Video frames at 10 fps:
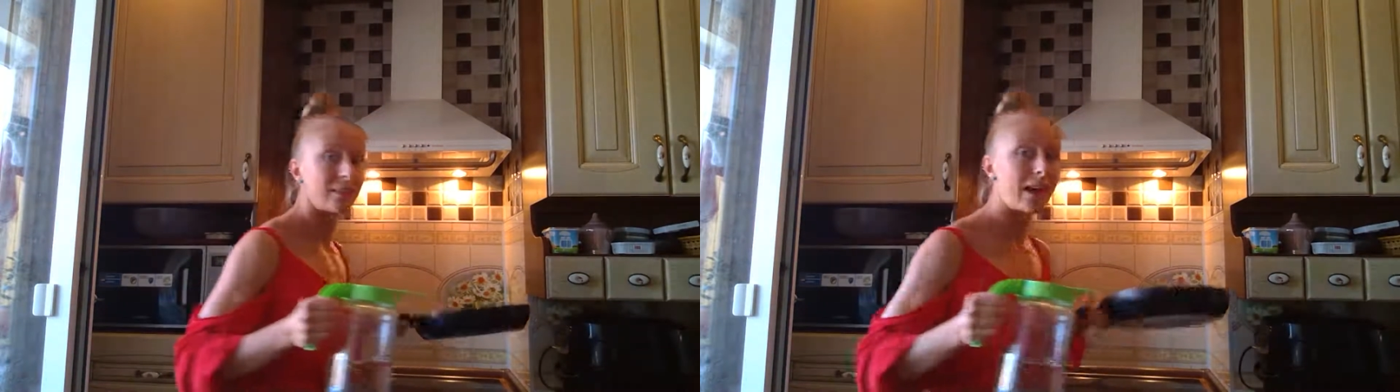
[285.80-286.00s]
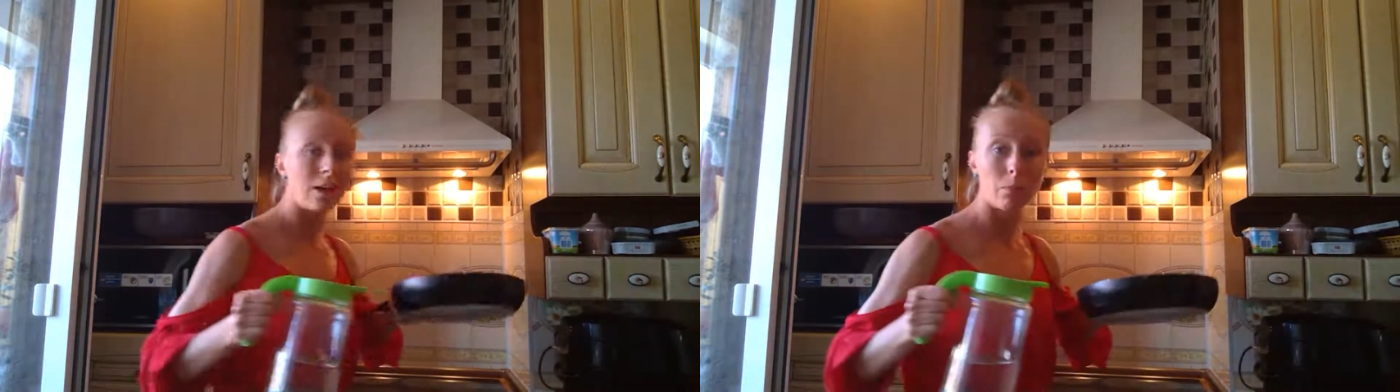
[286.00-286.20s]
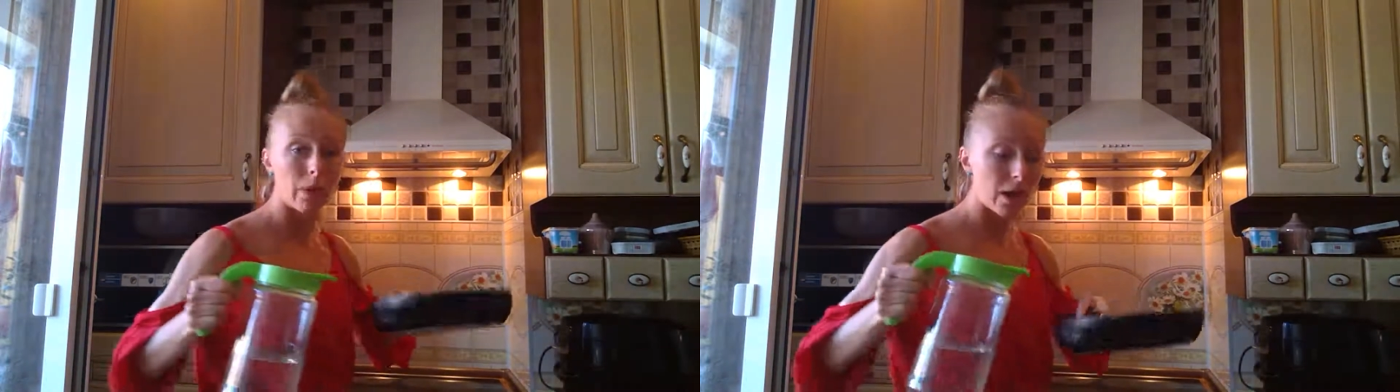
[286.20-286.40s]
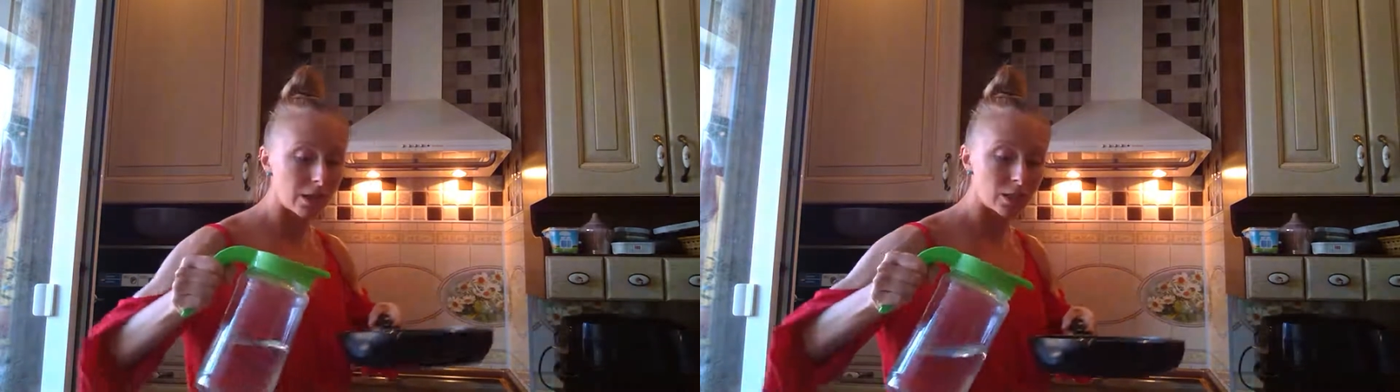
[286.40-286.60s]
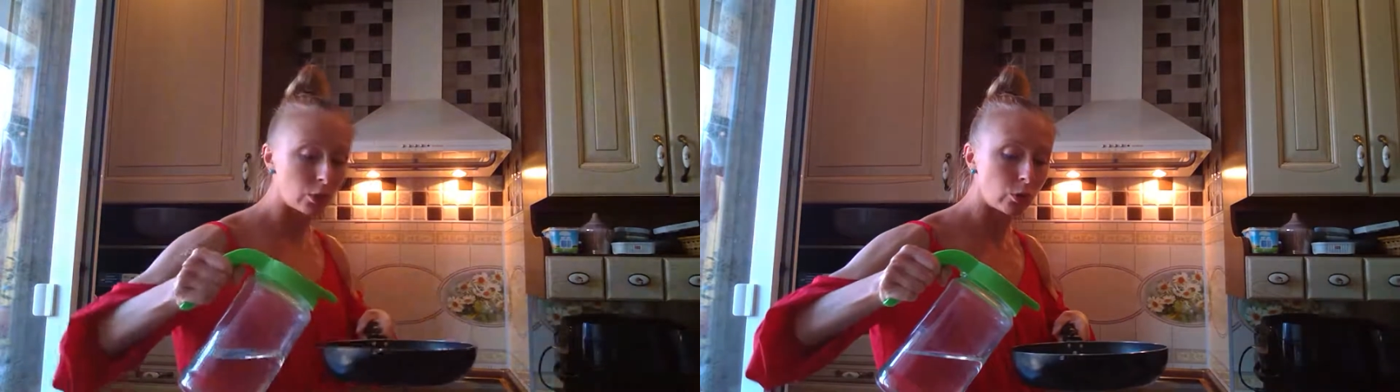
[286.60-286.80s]
not
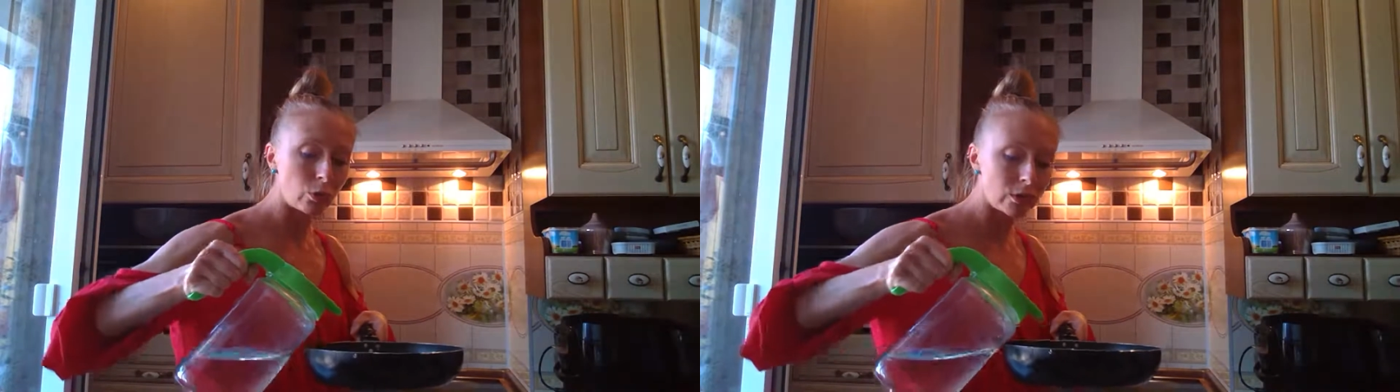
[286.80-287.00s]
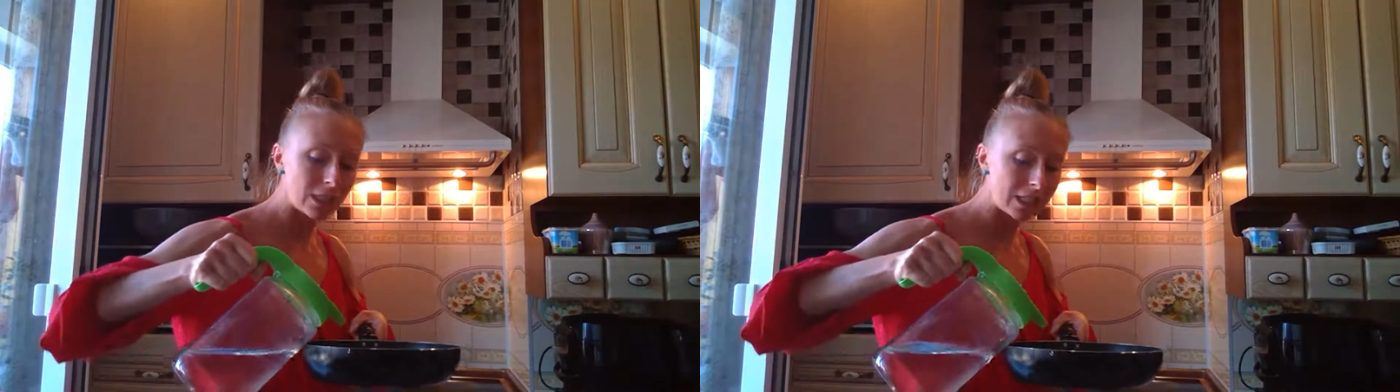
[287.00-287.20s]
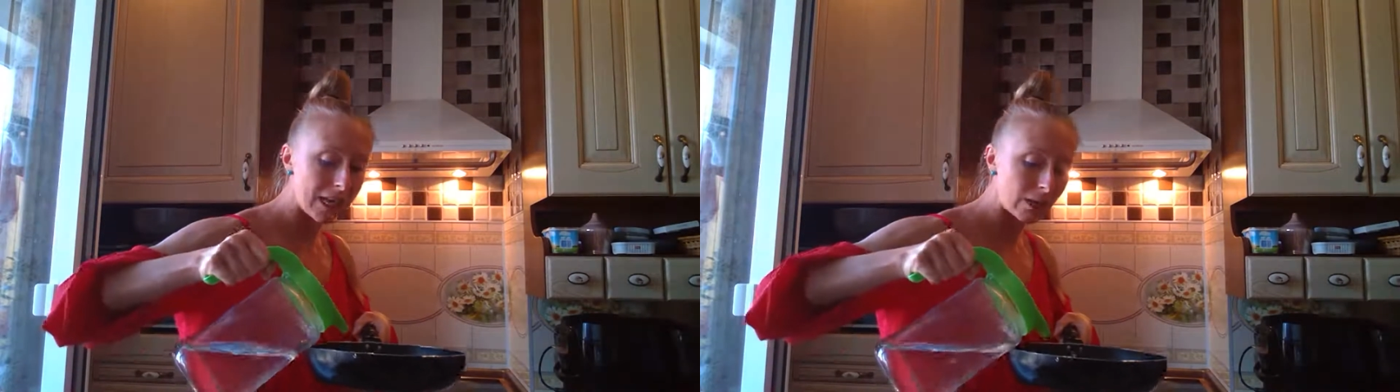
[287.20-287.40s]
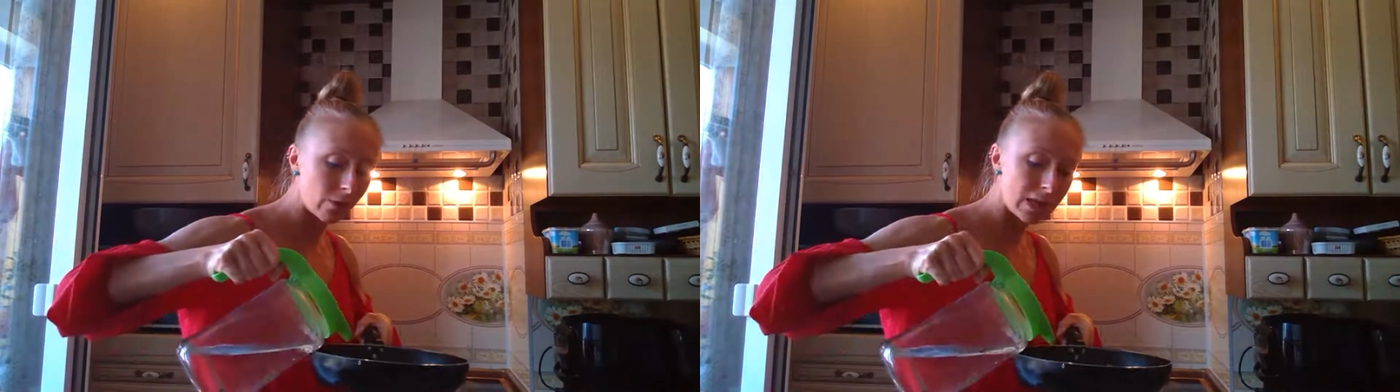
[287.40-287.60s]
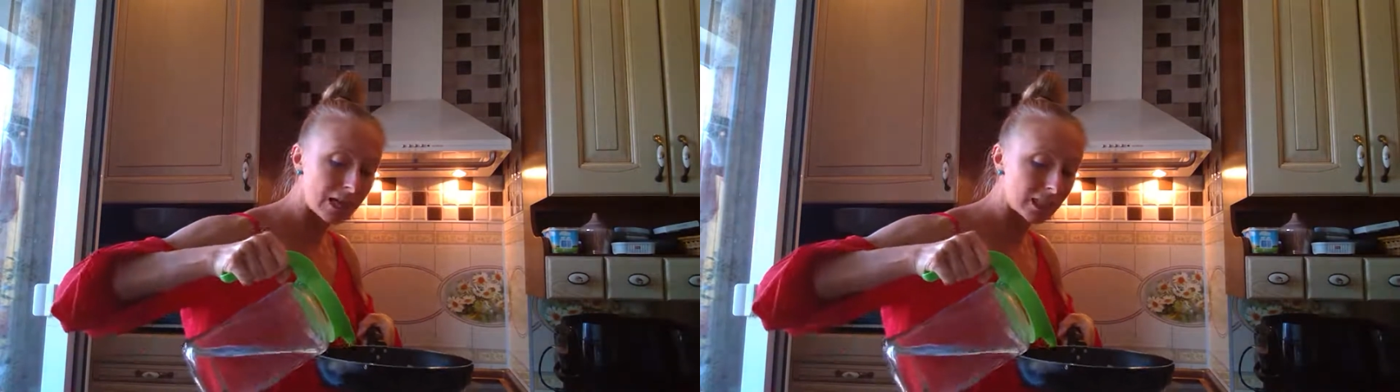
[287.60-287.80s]
butters. You don't need any
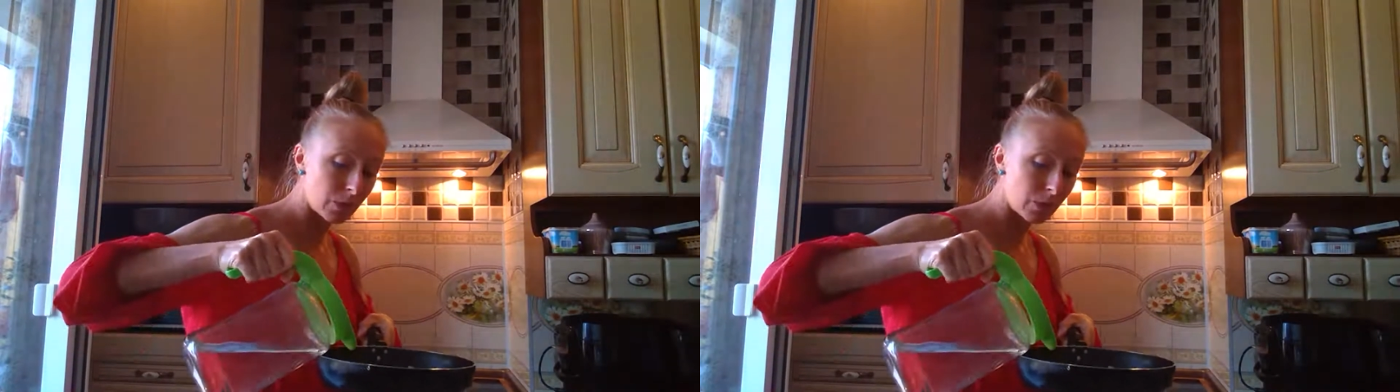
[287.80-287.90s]
of that,